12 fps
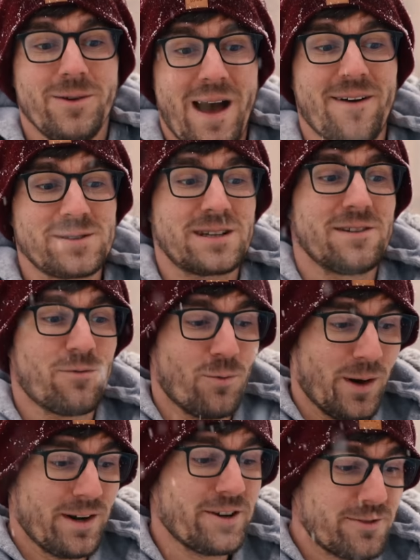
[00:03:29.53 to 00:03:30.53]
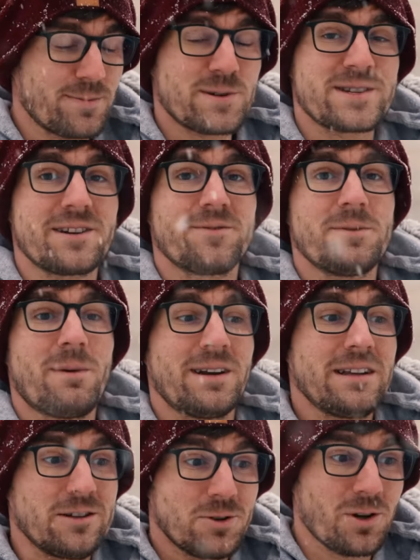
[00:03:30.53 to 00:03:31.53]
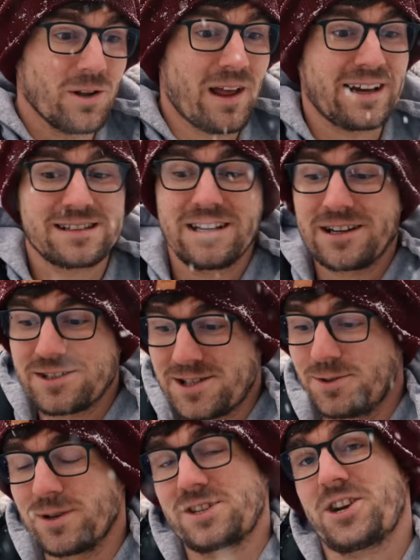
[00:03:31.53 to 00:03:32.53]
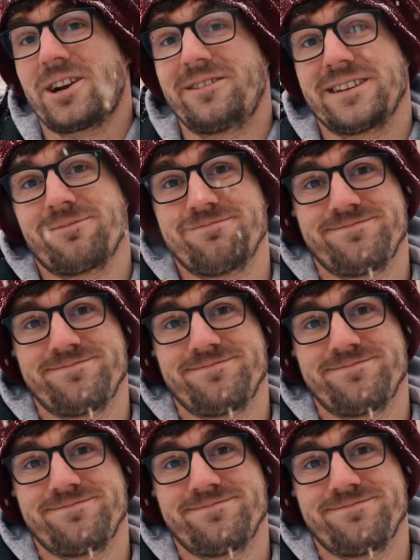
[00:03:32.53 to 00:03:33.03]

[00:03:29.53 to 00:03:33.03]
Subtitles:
you have to give 100% of the money you collect to a charity.